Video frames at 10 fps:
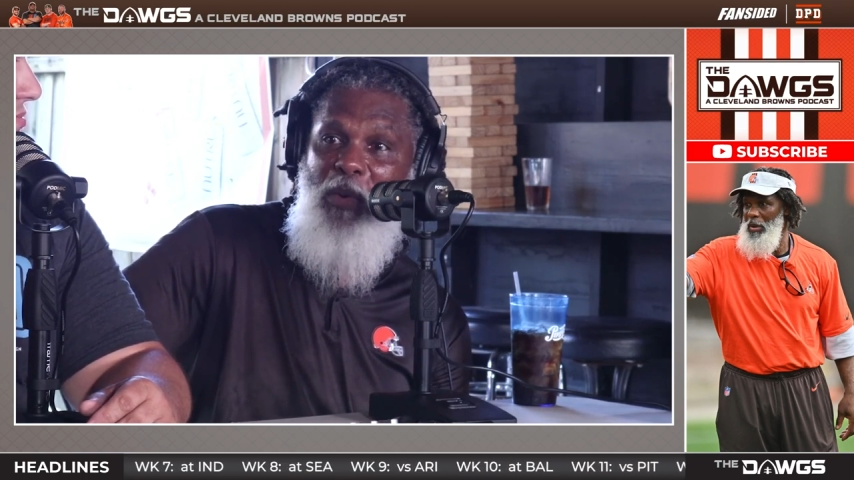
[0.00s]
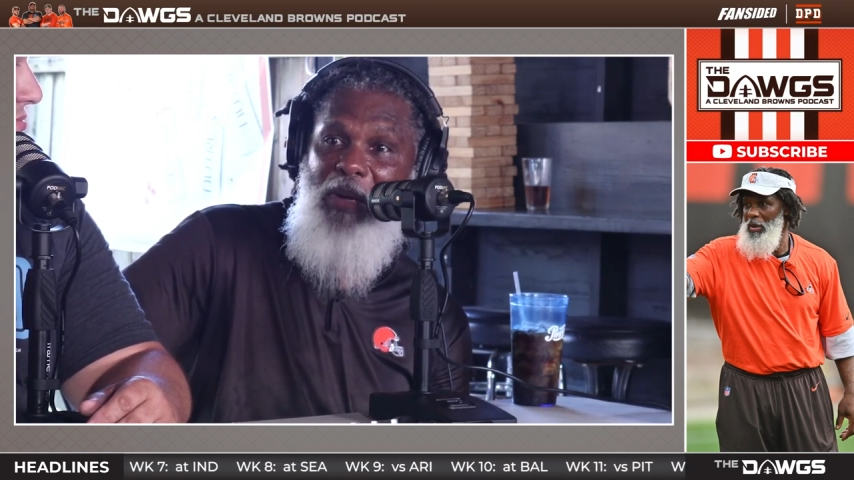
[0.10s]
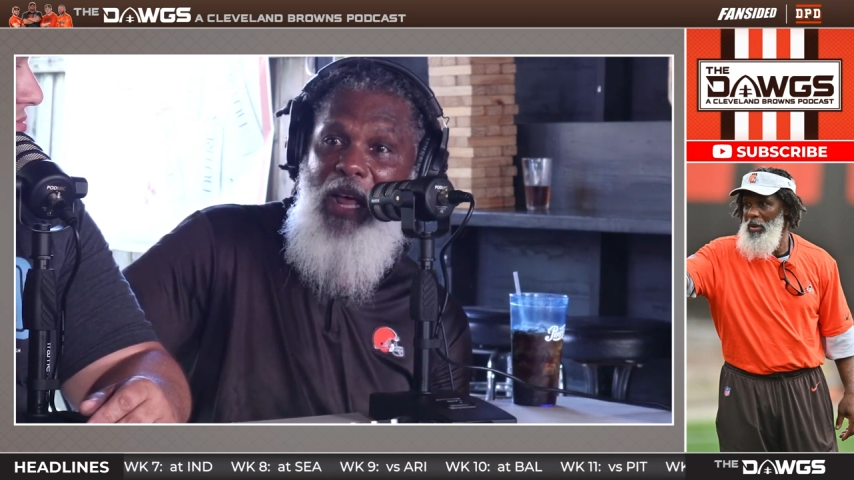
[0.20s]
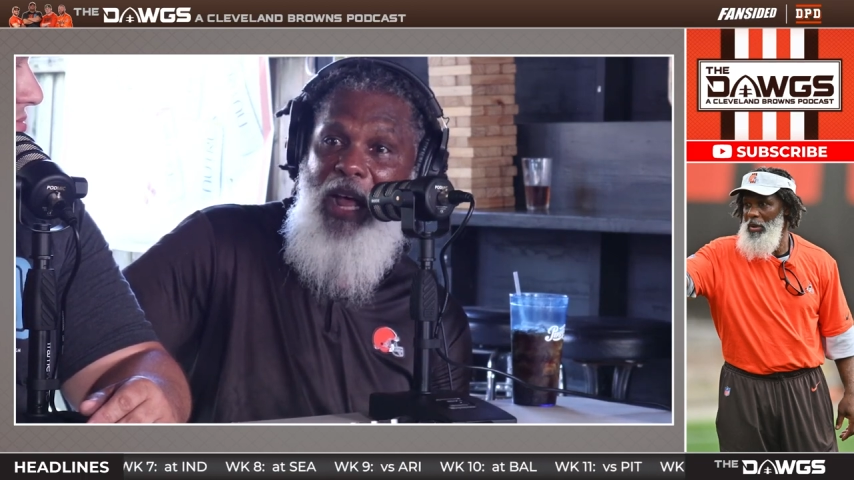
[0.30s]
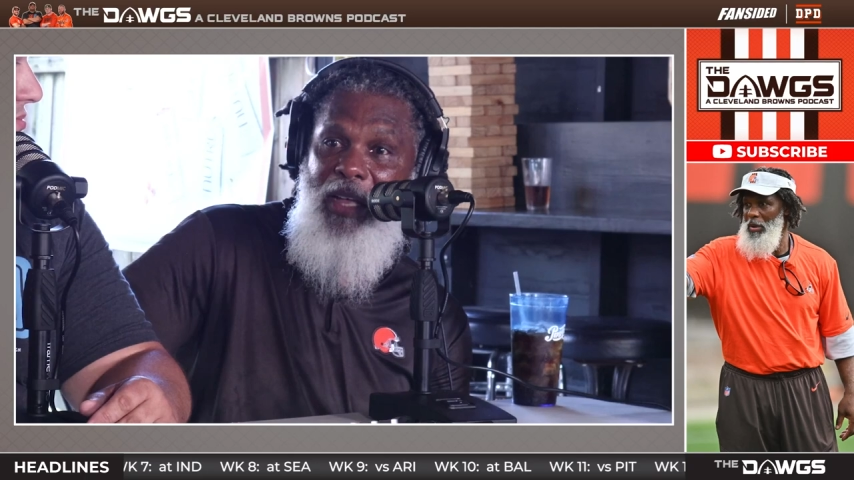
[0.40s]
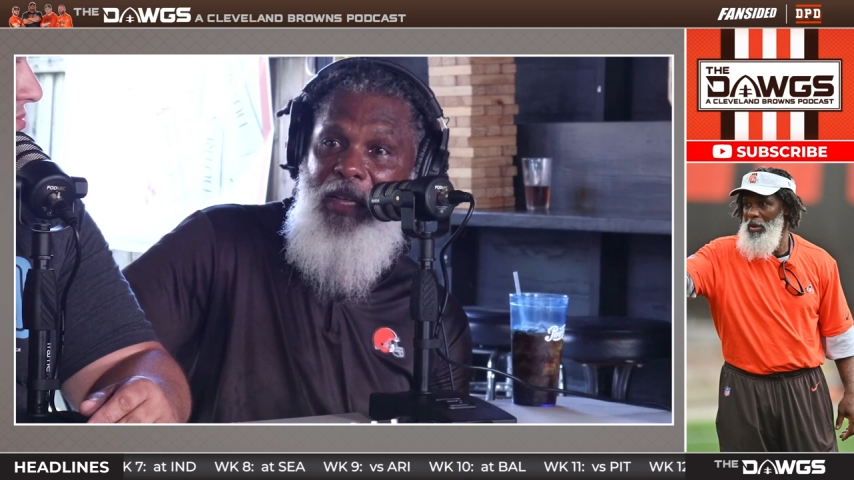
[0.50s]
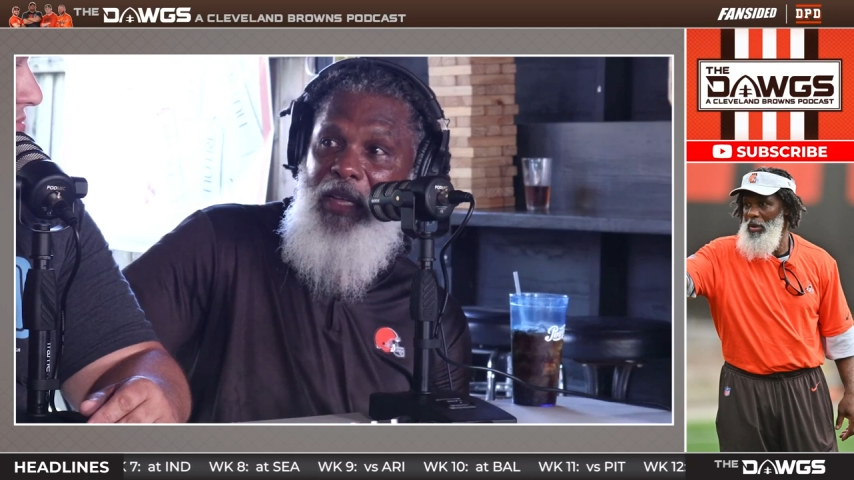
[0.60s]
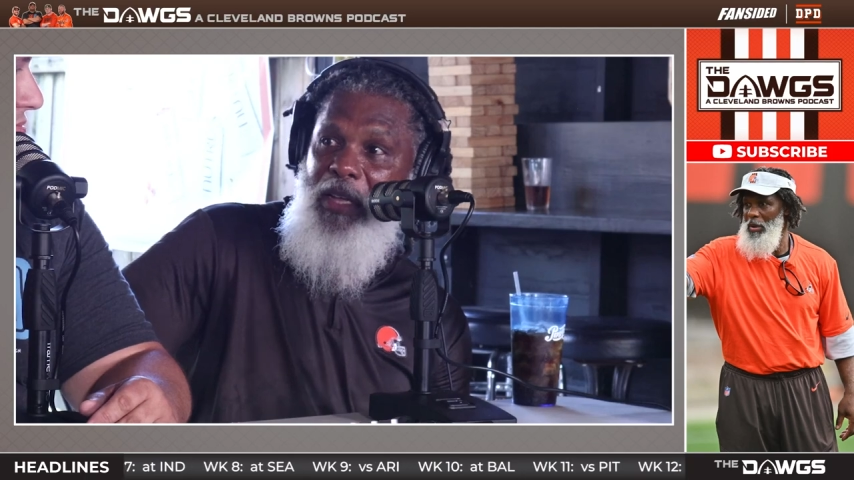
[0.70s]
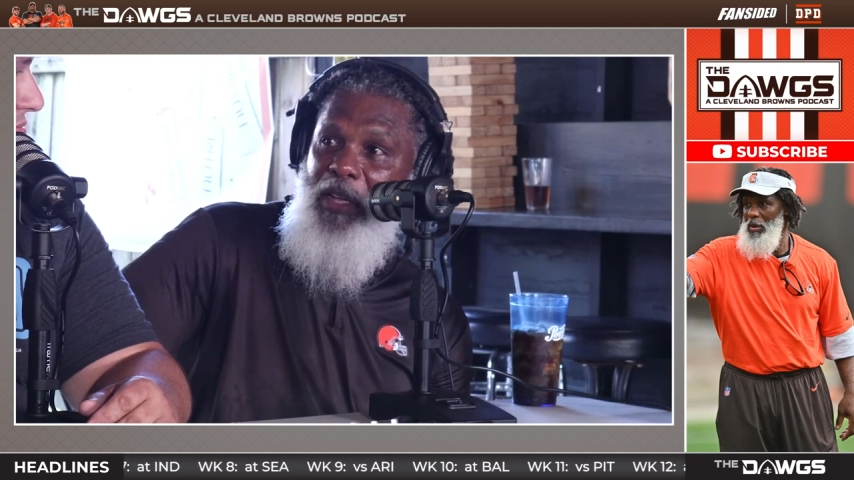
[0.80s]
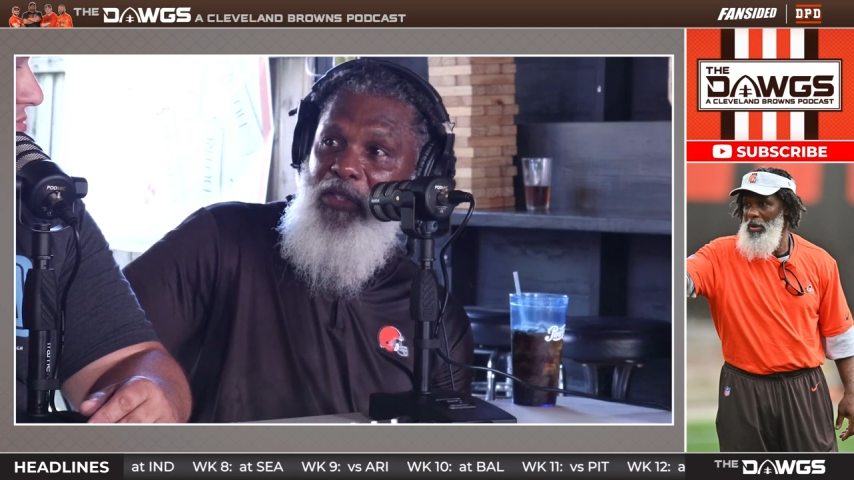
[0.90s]
block.
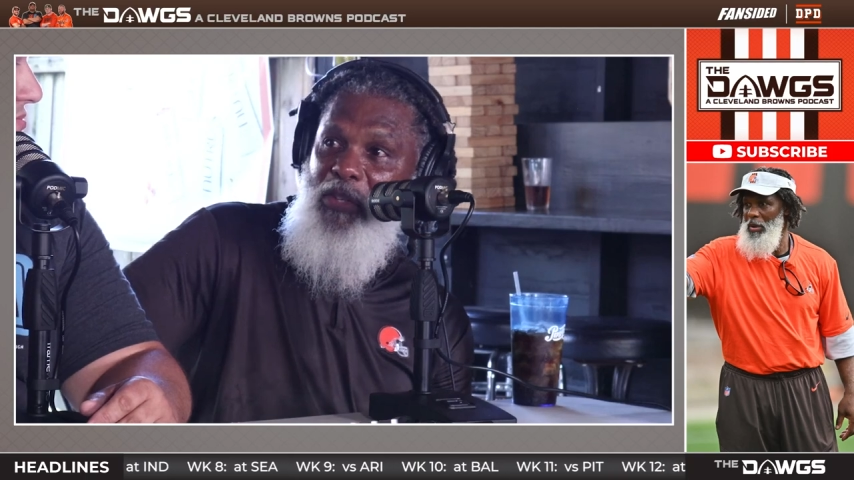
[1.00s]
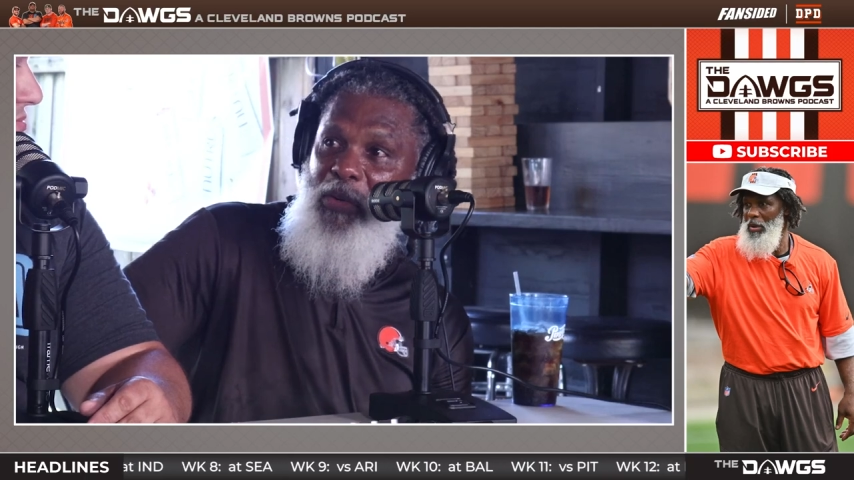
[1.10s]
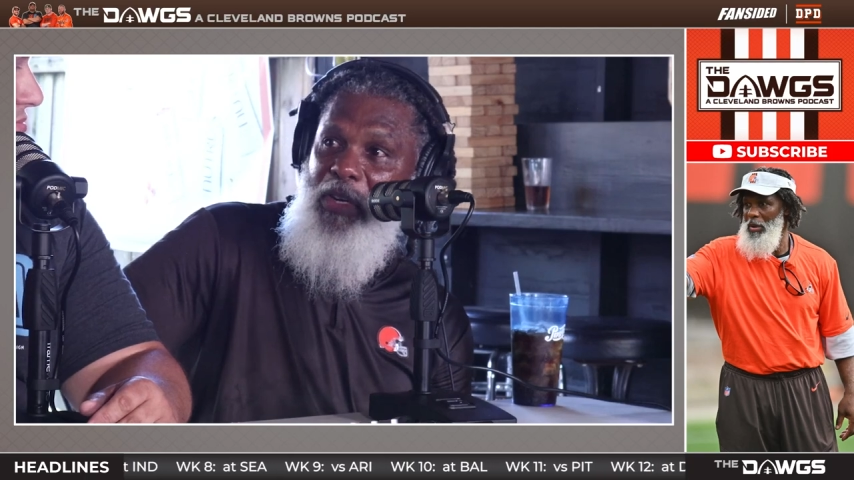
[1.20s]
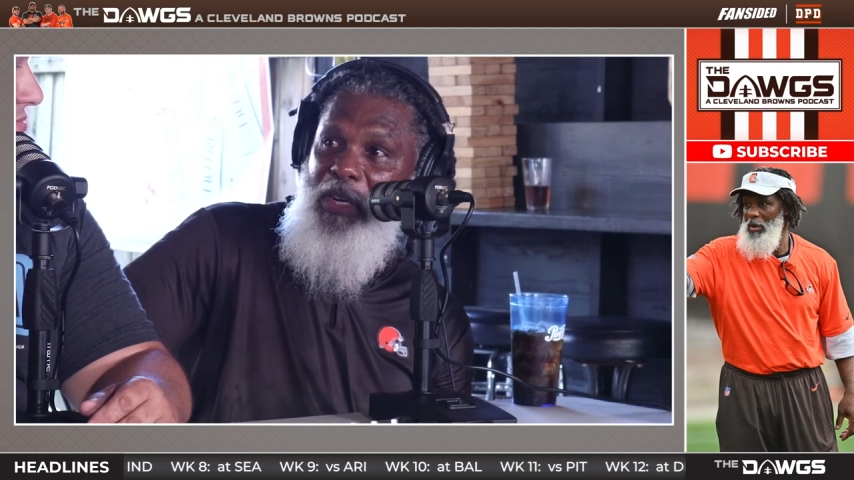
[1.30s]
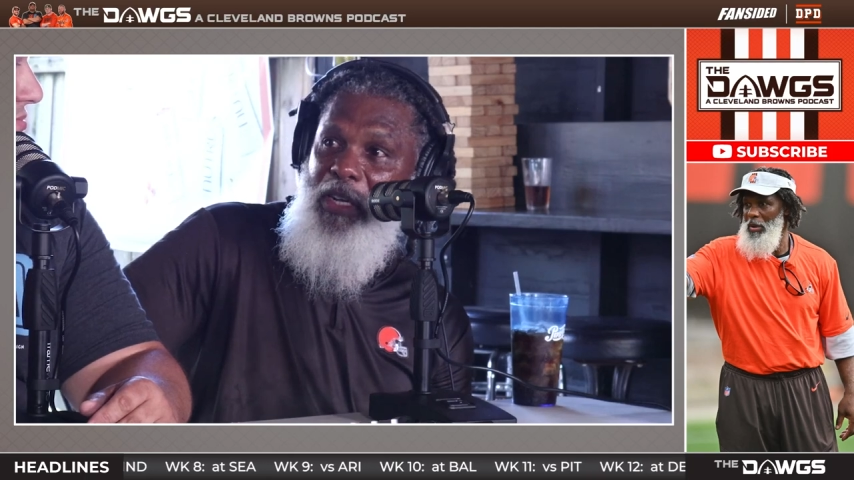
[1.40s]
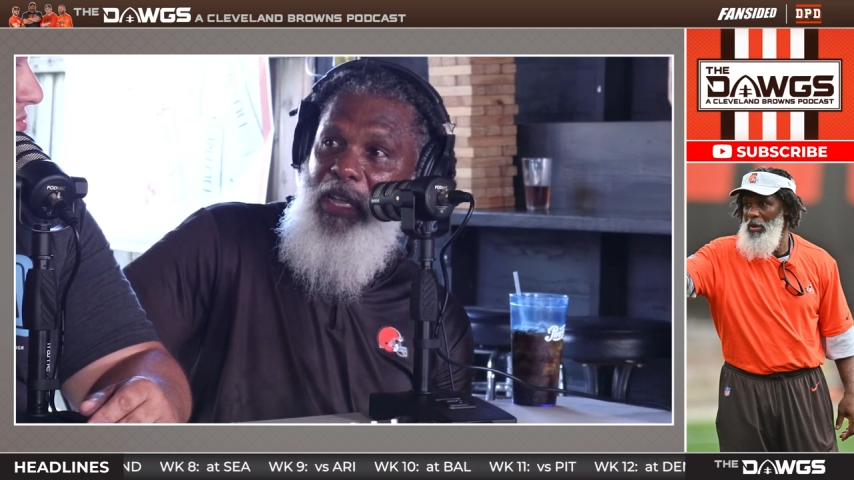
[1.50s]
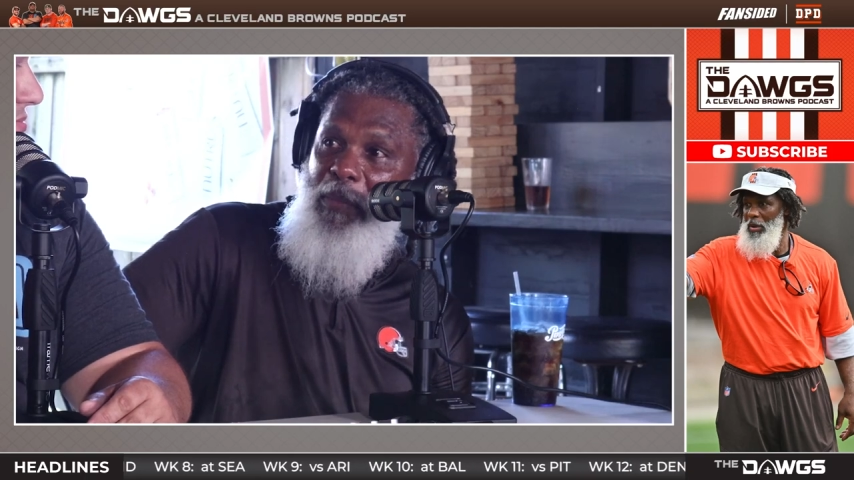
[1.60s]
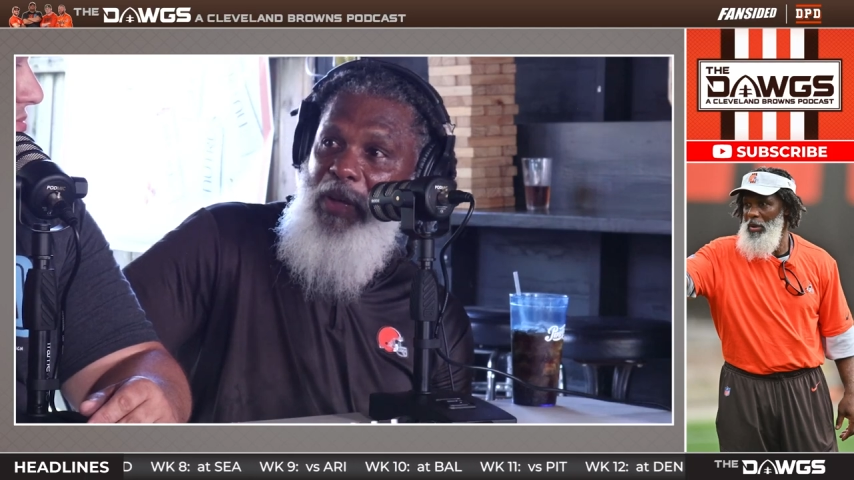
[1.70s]
So uh, it